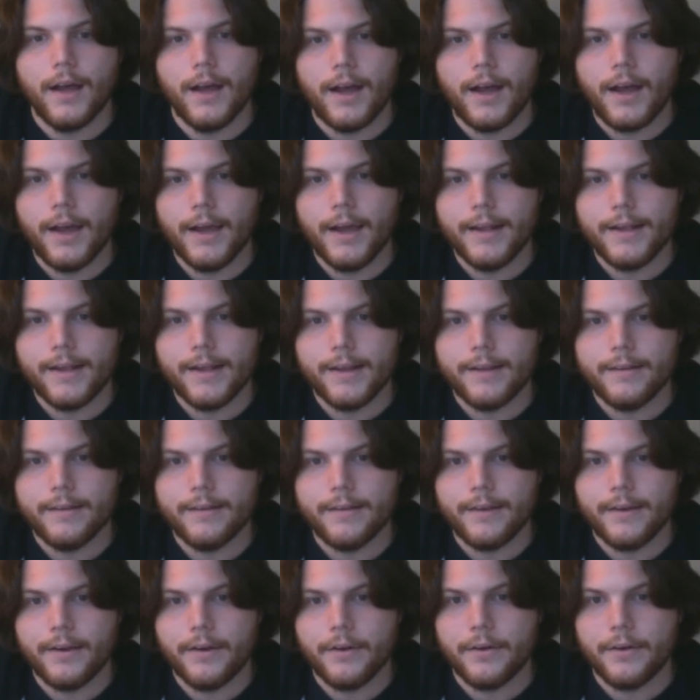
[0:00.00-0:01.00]
iodine
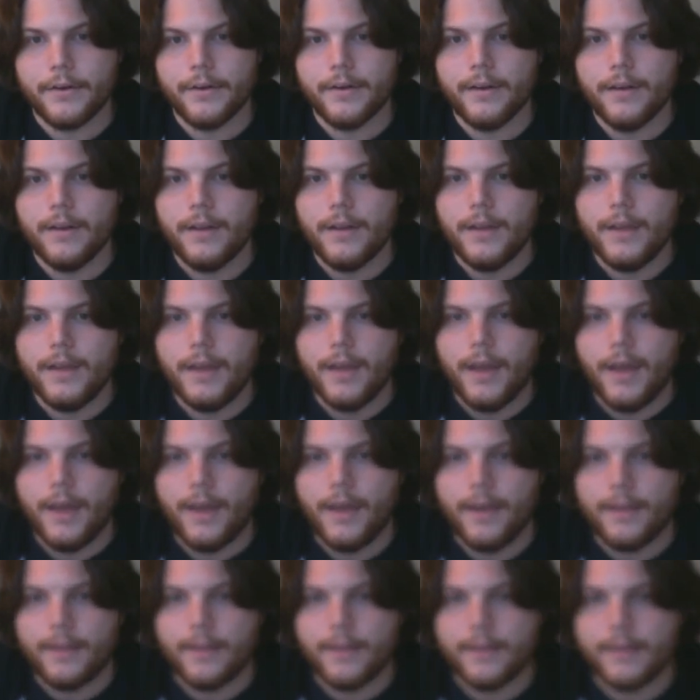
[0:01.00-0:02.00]
here
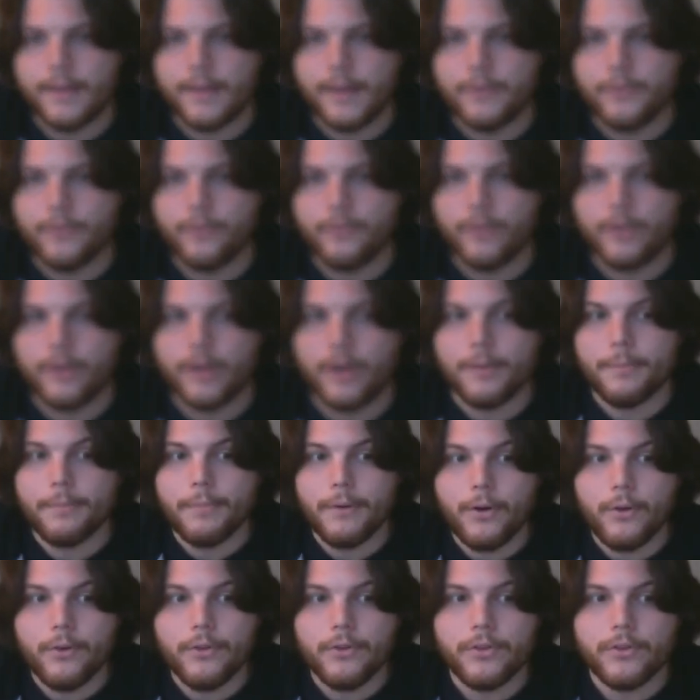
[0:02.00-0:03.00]
and nitrogen are
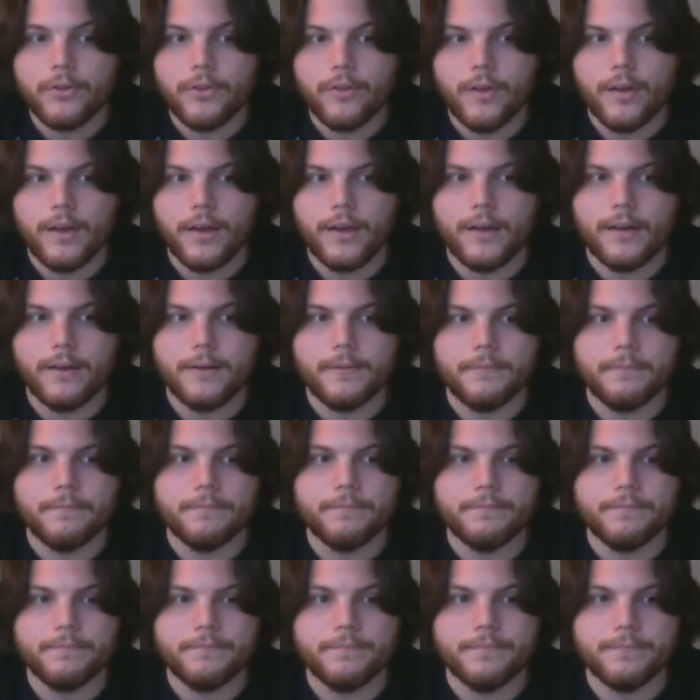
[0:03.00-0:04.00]
both
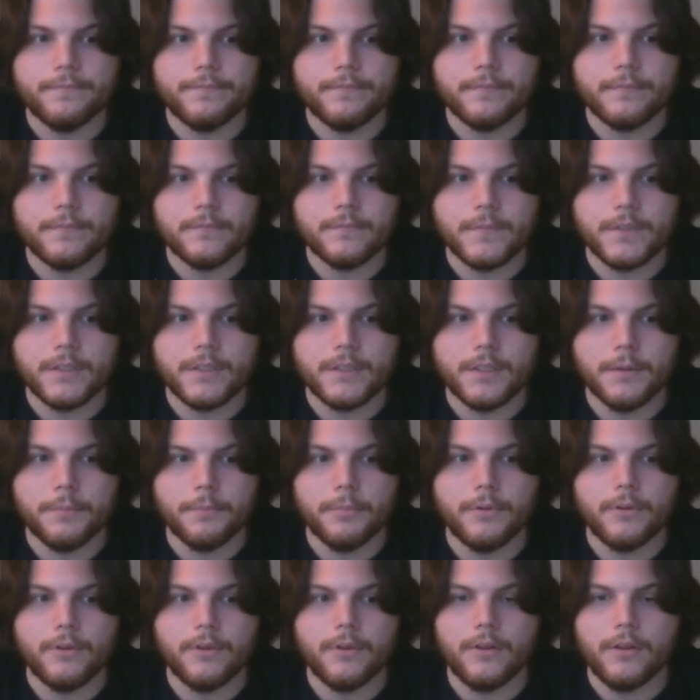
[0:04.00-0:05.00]

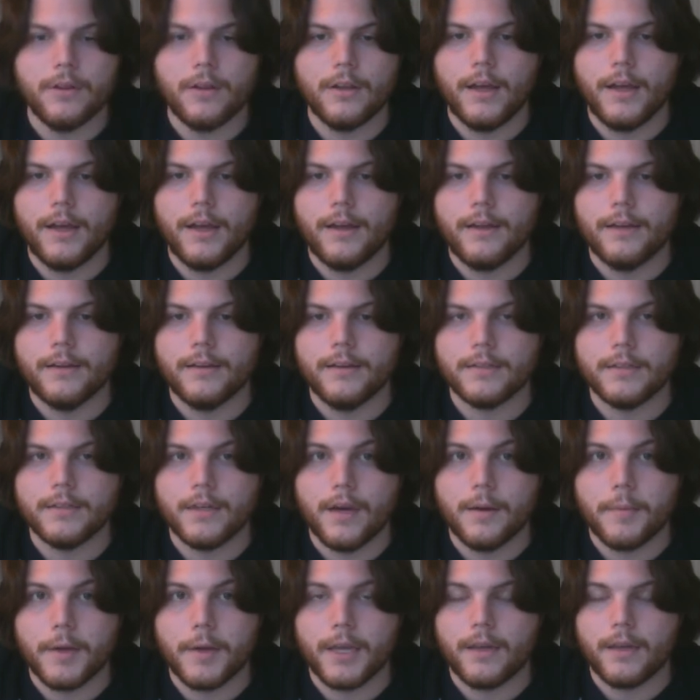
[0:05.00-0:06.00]
simple
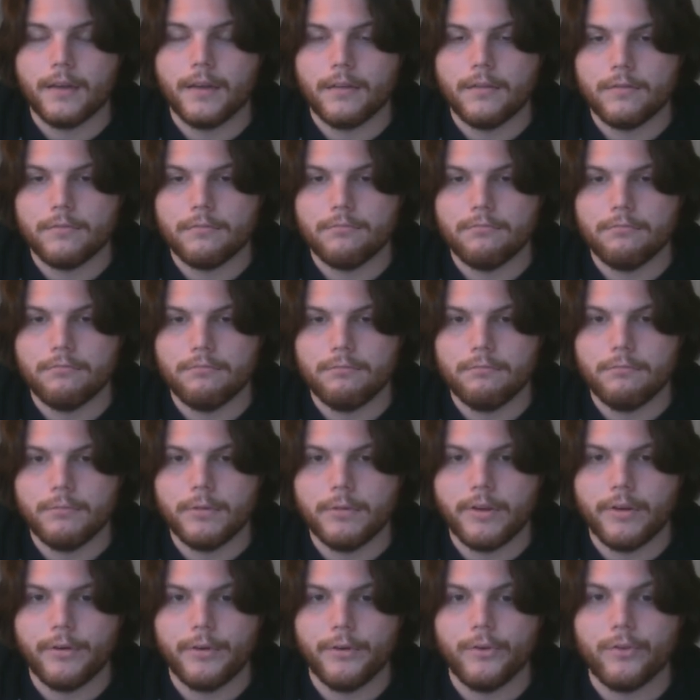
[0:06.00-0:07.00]
atomic
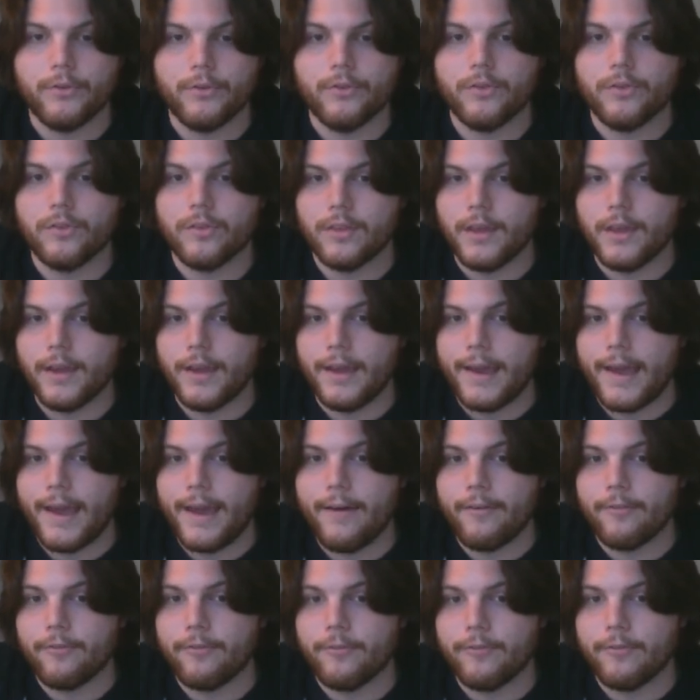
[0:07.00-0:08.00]
materials.
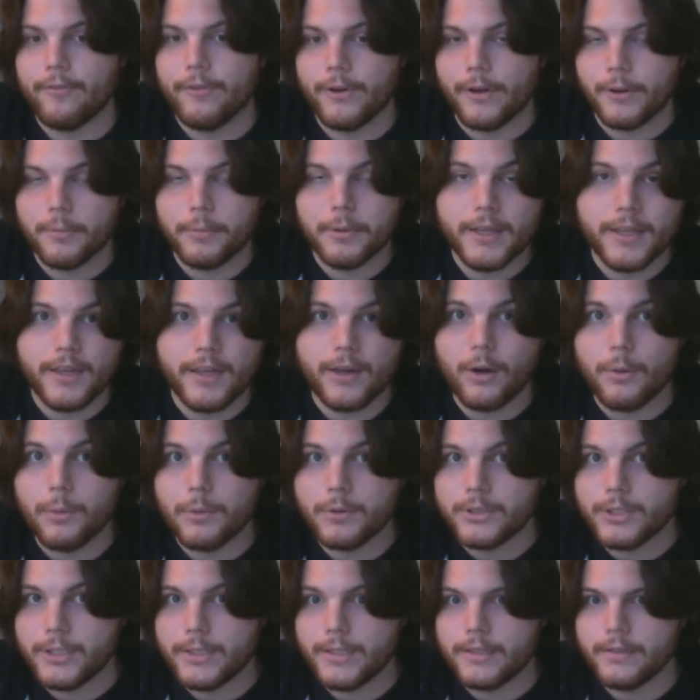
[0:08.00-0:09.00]
They're completely
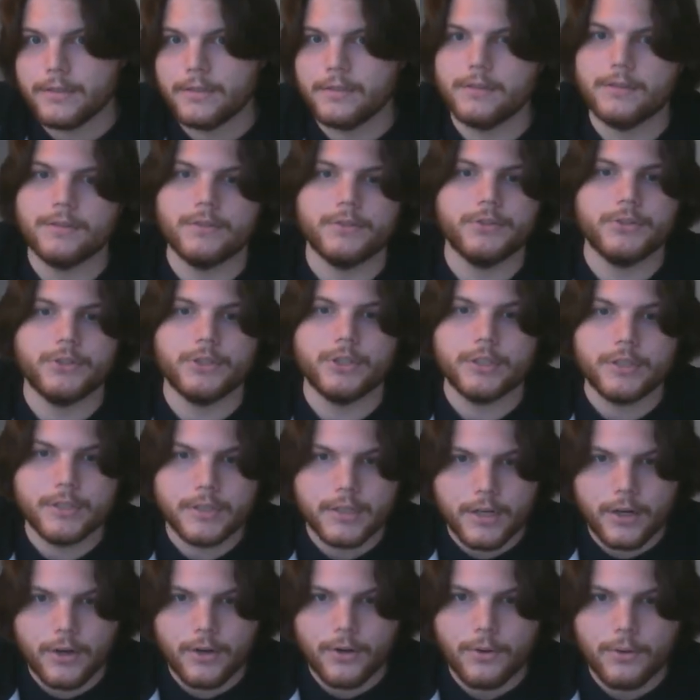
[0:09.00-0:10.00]
homogeneous, so there's
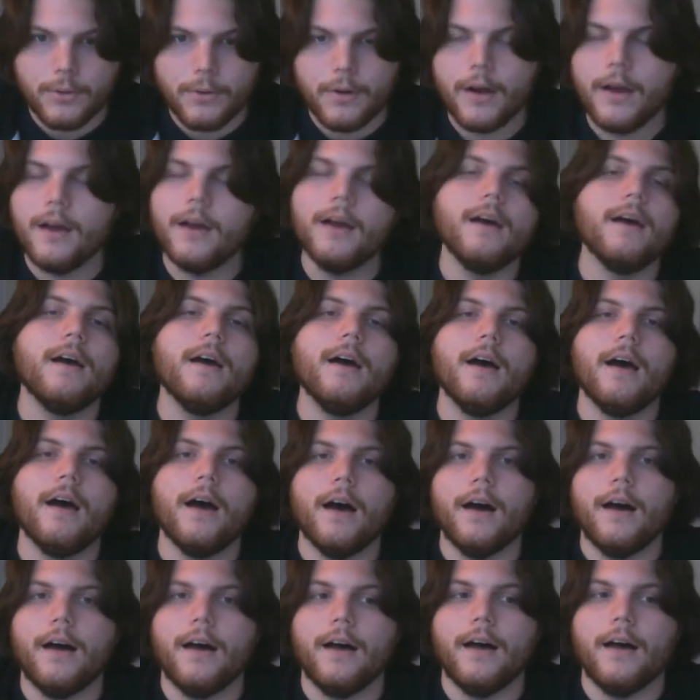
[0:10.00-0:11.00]
no
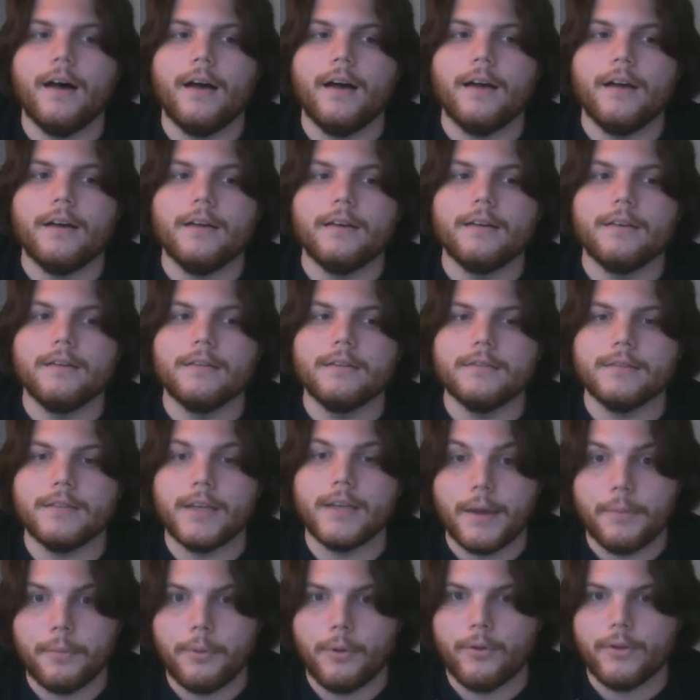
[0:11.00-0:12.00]

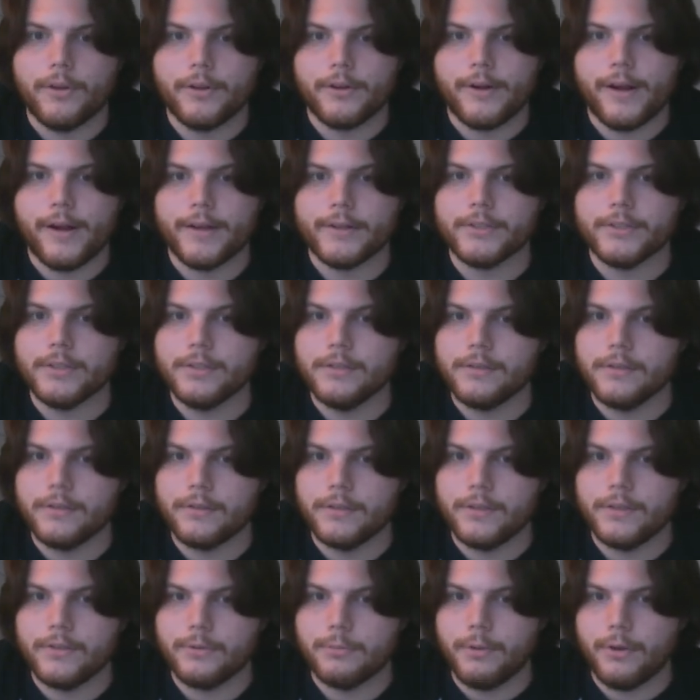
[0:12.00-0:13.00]
dipole interactions, so
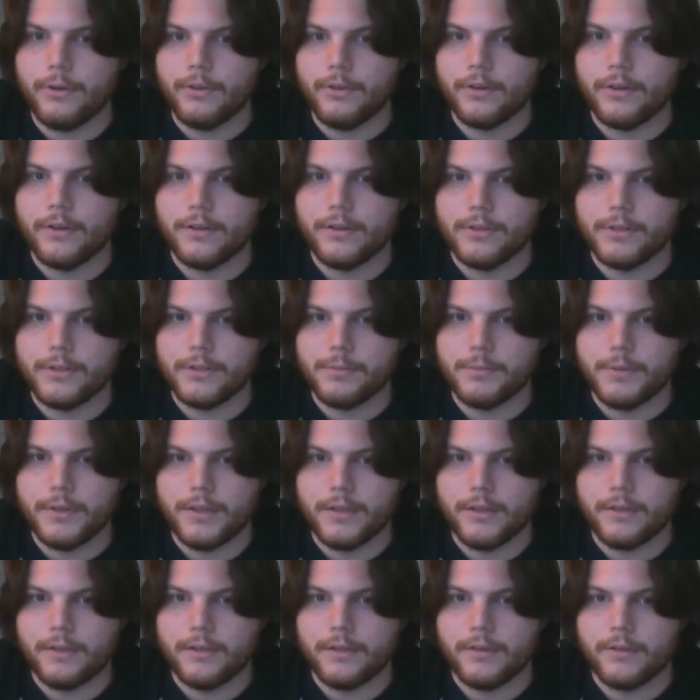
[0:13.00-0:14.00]
these are both going to just be
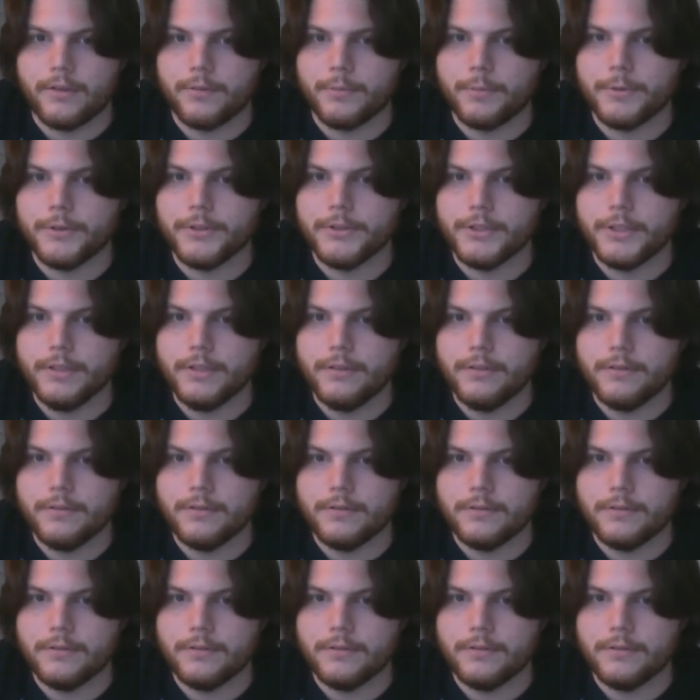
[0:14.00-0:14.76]
London dispersion.